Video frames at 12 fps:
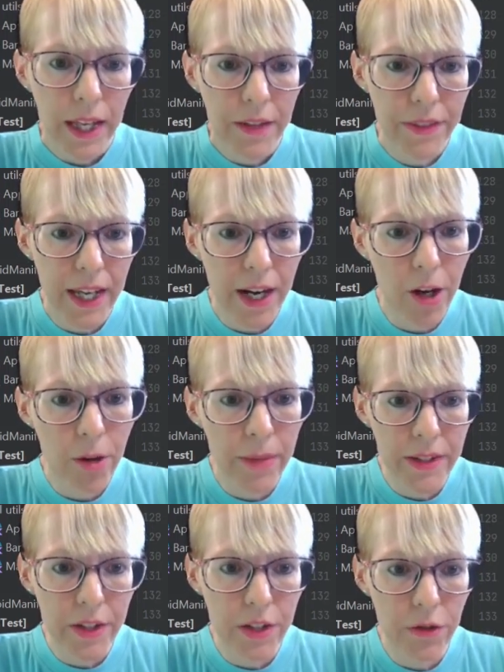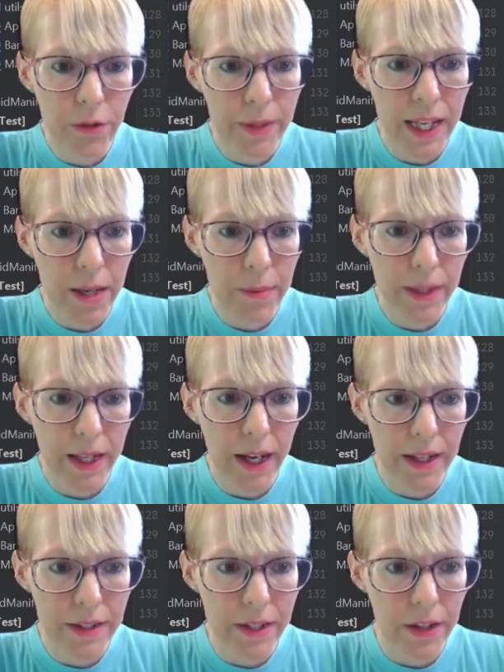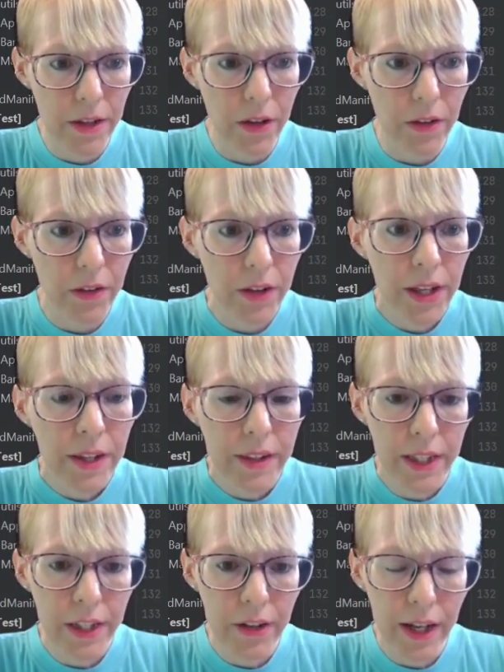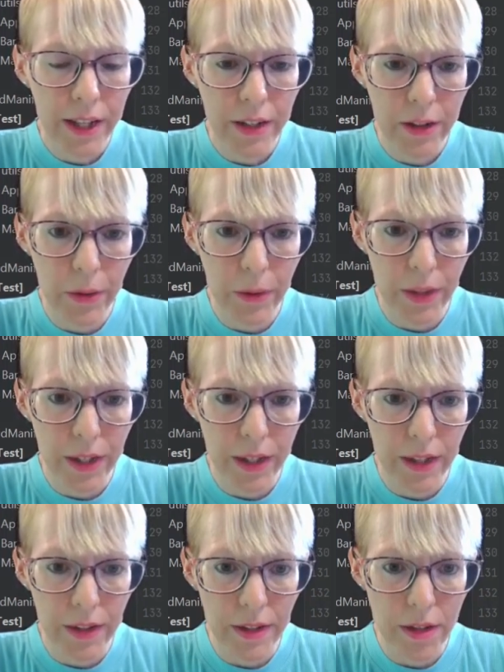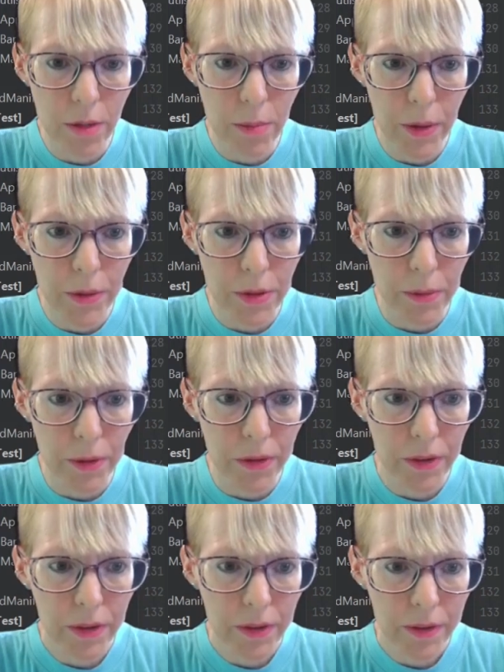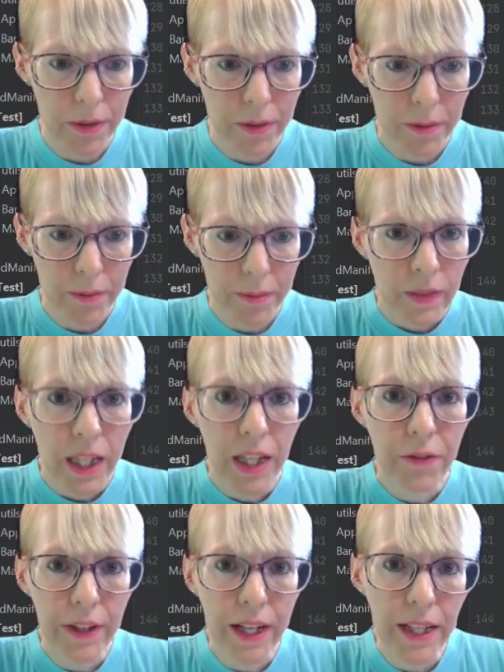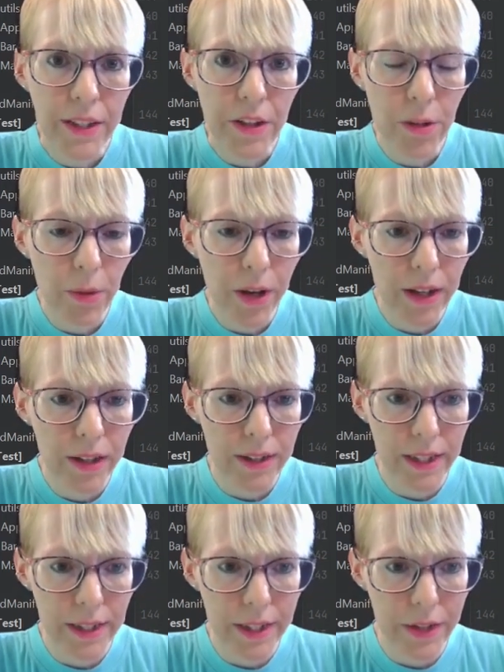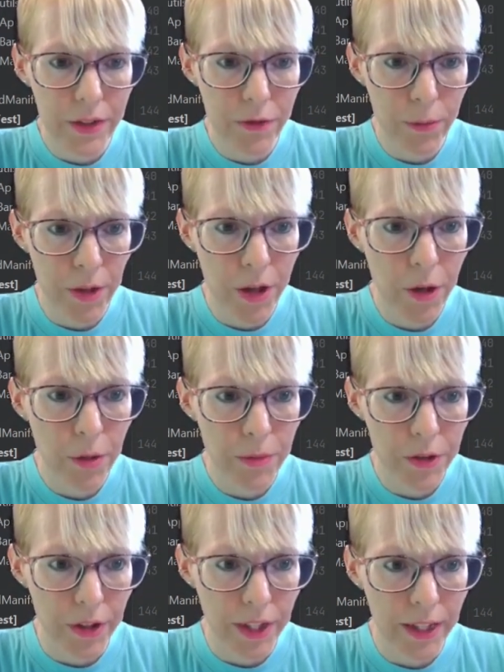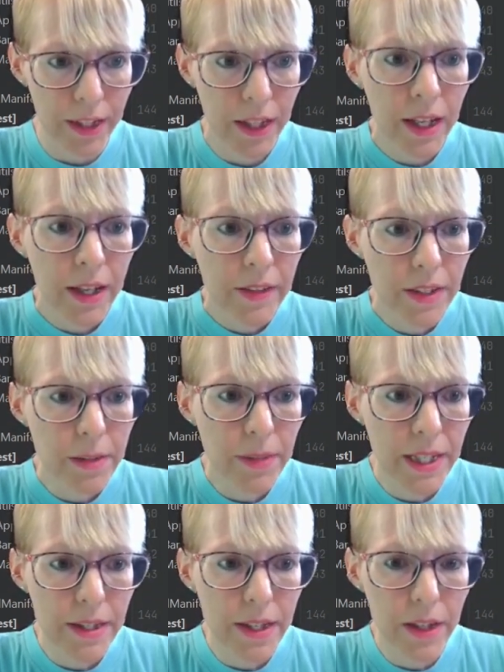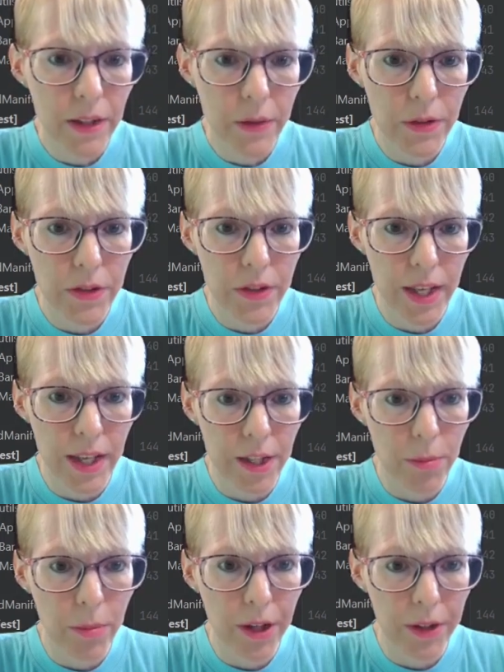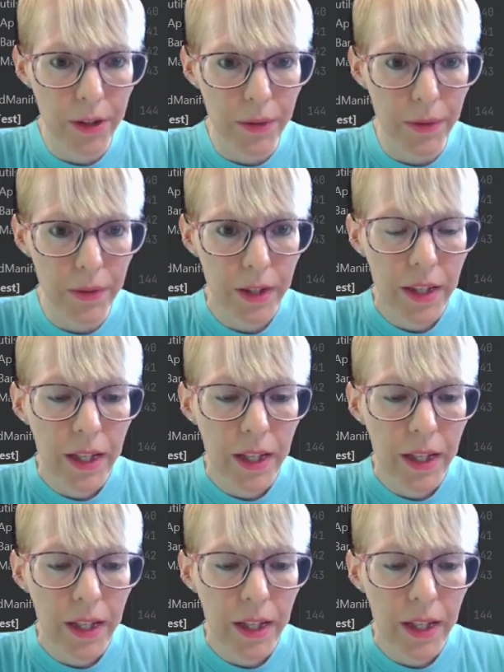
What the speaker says: If the error message from the API isn't null, then here I include it in this composable. If we got to the product details from the home screen, this means that a user scanned a barcode.